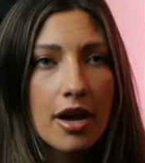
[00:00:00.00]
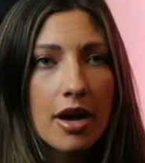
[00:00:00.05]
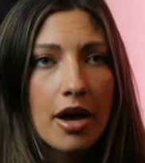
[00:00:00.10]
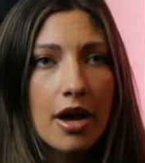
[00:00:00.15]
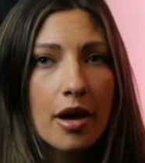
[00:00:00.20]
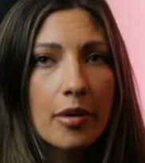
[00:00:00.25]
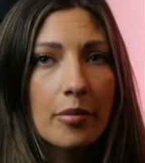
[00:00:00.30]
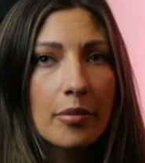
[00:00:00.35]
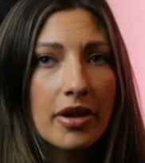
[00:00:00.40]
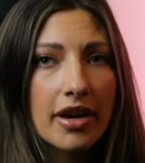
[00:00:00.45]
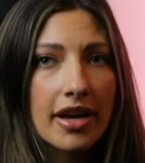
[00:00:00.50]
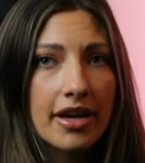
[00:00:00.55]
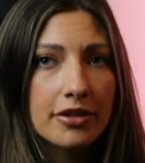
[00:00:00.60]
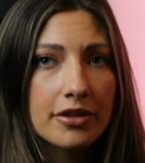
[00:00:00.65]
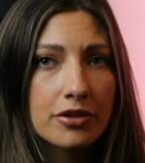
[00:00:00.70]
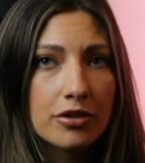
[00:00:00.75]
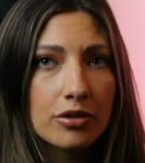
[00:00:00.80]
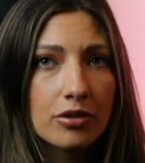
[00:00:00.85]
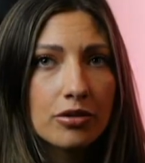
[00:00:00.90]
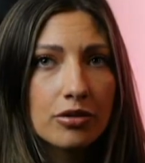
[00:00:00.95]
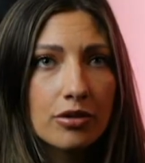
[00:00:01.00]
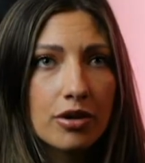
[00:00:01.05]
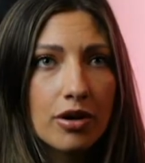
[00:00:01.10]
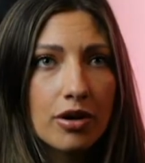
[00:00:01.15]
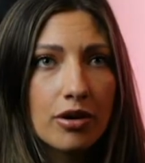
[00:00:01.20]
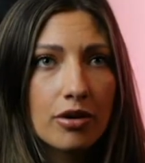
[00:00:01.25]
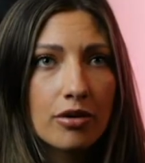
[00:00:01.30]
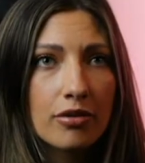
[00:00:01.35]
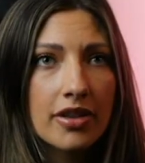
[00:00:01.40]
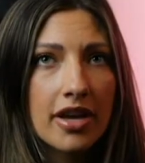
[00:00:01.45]
but I do know
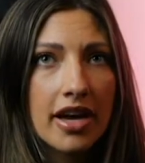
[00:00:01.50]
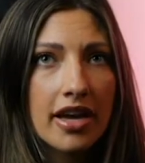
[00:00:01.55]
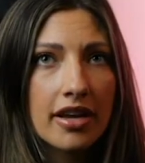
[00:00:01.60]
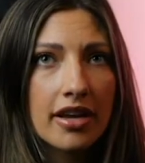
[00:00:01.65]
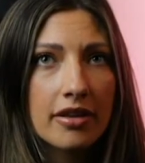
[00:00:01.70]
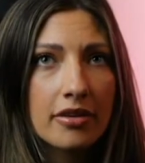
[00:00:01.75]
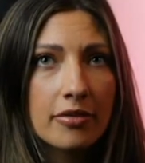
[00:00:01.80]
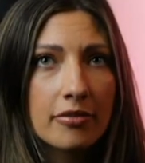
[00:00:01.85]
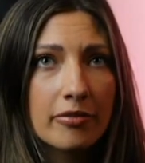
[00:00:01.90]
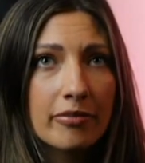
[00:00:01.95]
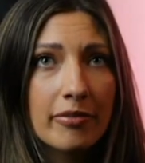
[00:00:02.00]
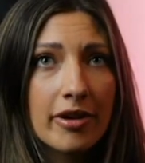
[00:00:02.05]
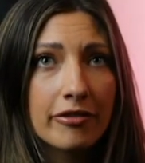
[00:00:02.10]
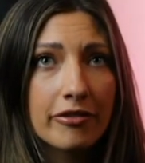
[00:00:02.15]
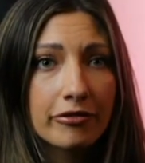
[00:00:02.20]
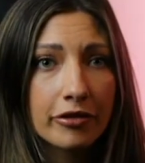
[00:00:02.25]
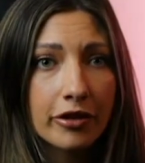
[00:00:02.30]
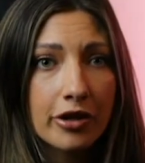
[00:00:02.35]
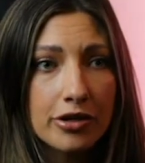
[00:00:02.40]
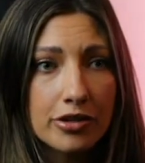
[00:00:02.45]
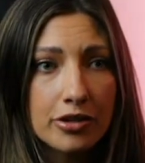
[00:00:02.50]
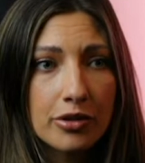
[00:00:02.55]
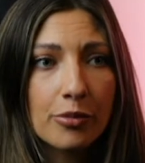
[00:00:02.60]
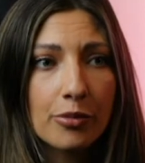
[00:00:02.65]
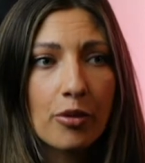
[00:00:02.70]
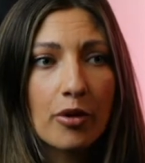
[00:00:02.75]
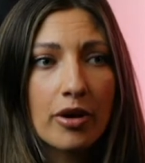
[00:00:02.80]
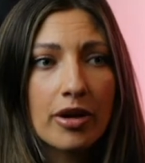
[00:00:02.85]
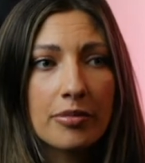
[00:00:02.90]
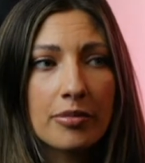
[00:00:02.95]
that my first
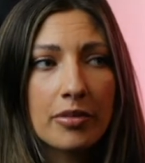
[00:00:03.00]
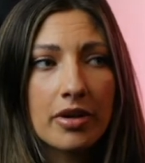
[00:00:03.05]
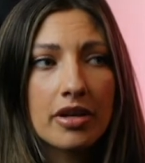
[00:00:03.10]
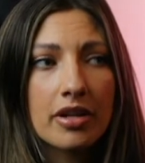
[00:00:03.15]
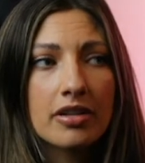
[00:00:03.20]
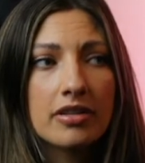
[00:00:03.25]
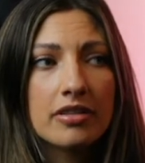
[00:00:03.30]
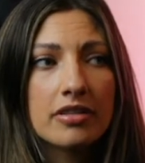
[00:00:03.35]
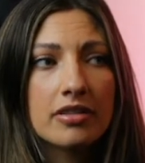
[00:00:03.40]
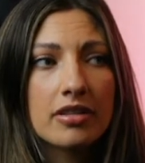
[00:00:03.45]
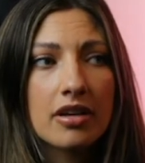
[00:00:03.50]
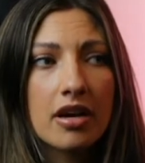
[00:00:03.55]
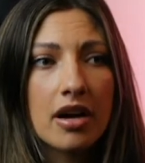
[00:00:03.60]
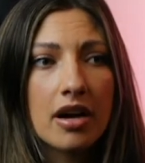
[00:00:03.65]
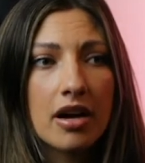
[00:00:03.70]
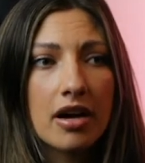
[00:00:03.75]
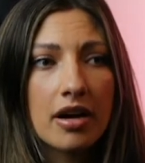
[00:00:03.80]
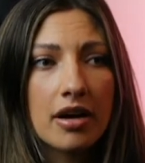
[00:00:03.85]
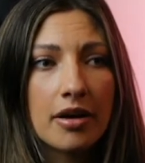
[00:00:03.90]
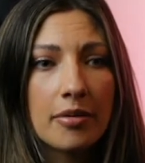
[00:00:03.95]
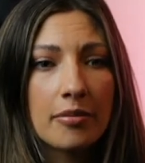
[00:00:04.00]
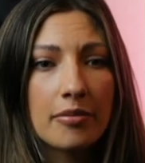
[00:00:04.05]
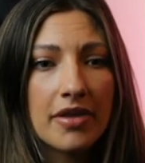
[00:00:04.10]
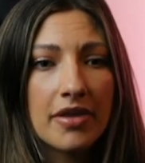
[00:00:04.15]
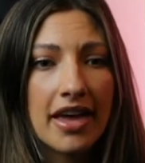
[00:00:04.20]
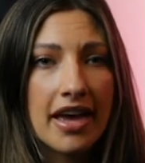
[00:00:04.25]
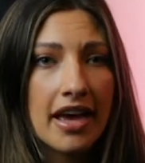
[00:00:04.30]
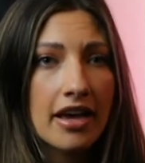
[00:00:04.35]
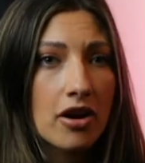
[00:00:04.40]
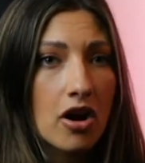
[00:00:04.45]
appointment, they
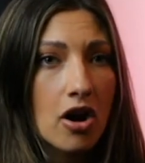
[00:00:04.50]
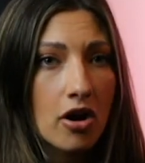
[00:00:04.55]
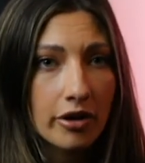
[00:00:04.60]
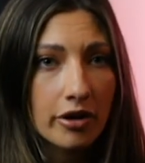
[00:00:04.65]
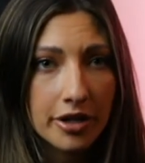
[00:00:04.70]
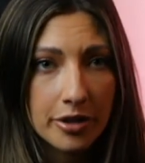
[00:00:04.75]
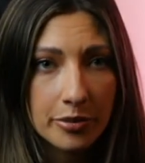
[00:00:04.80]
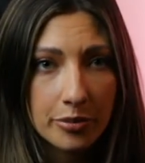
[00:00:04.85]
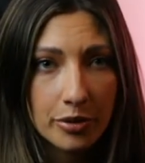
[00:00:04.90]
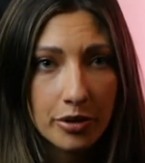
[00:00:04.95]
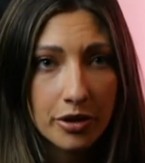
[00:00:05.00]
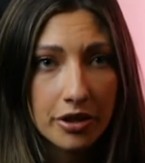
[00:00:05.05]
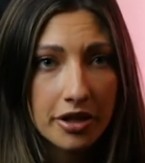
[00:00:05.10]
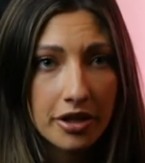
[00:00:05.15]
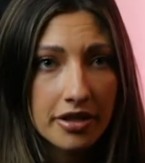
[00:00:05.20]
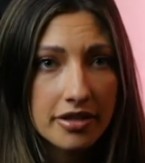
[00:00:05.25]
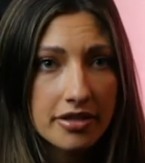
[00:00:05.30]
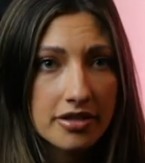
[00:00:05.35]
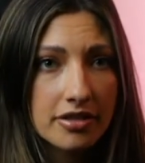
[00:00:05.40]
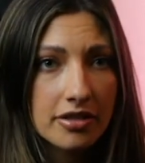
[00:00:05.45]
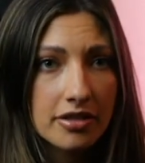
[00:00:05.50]
had already put,